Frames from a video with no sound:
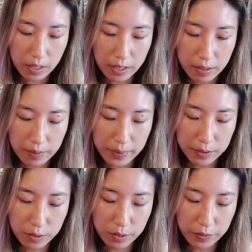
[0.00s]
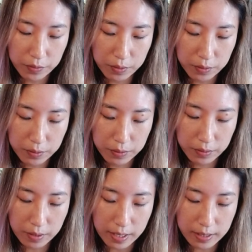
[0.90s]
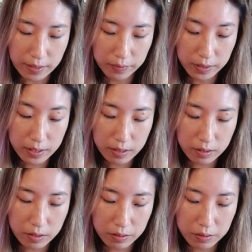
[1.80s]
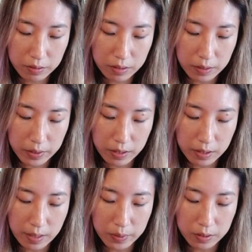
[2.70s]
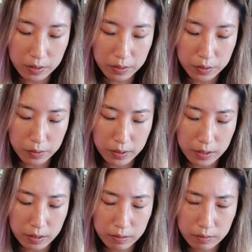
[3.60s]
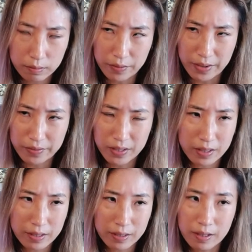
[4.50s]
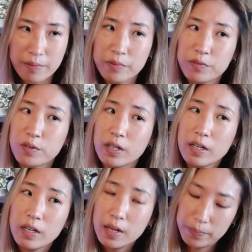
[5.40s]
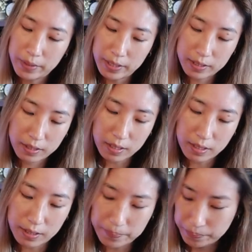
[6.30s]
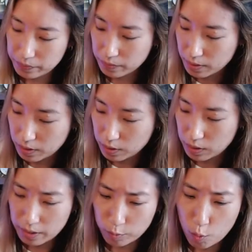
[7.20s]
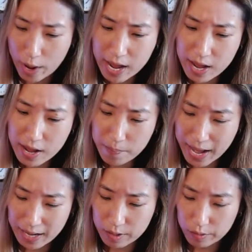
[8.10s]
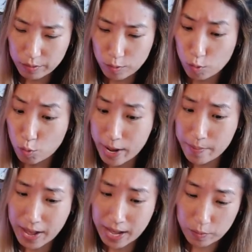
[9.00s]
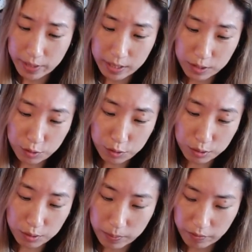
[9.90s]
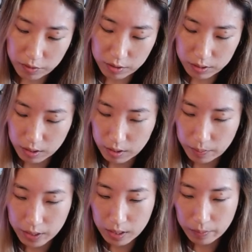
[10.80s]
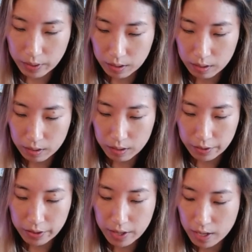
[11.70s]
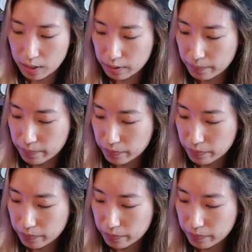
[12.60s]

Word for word: Um, I don't know if you guys have listened to some of the episodes or if I've said this in a live before, but um, way back, way back when YouTube first started becoming a thing,